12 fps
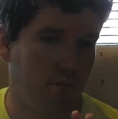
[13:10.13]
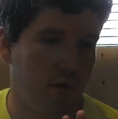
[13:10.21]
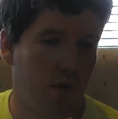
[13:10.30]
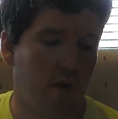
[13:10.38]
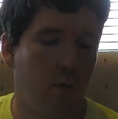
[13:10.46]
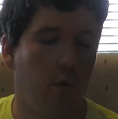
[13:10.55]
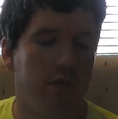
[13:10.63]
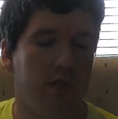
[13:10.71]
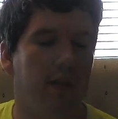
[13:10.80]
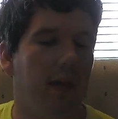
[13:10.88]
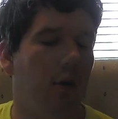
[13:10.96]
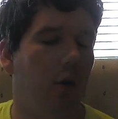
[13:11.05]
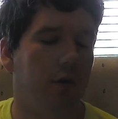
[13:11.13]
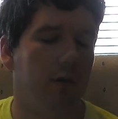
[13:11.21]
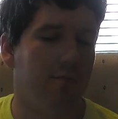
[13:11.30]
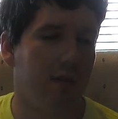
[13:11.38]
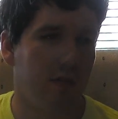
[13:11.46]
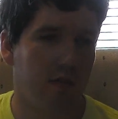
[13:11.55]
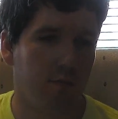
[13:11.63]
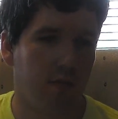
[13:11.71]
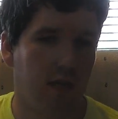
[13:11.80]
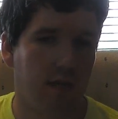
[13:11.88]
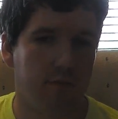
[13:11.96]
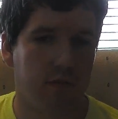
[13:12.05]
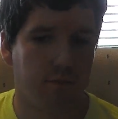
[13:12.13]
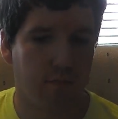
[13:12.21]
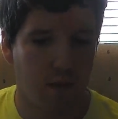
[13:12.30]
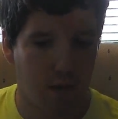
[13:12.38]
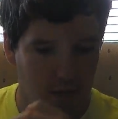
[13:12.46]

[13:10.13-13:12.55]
You know, that wasn't that hard to meet sometimes.